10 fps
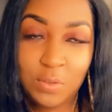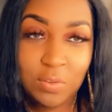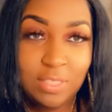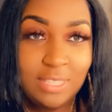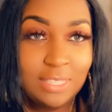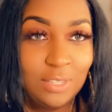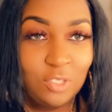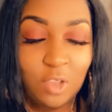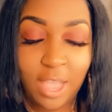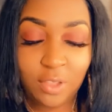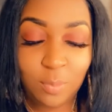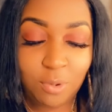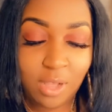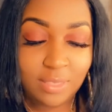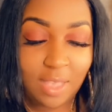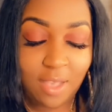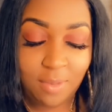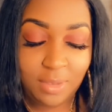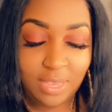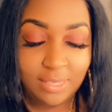this little triangle bra top,
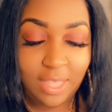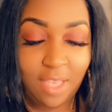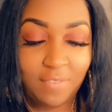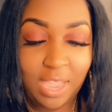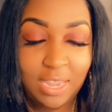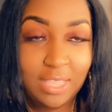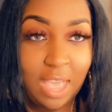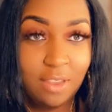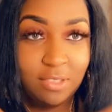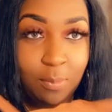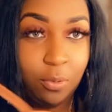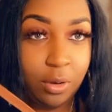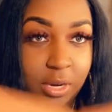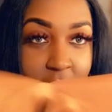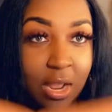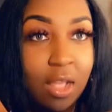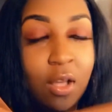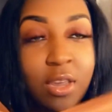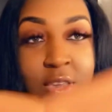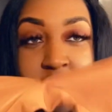it doesn't have any kind of support.
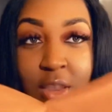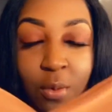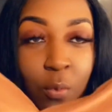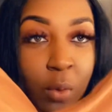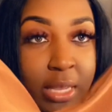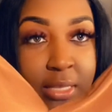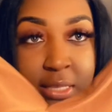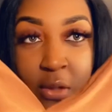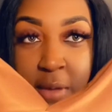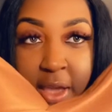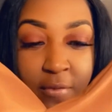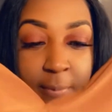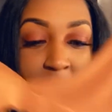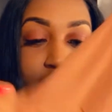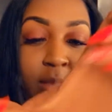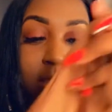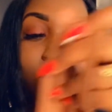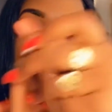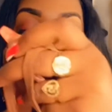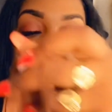None whatsoever, baby.
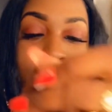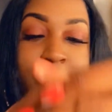Like,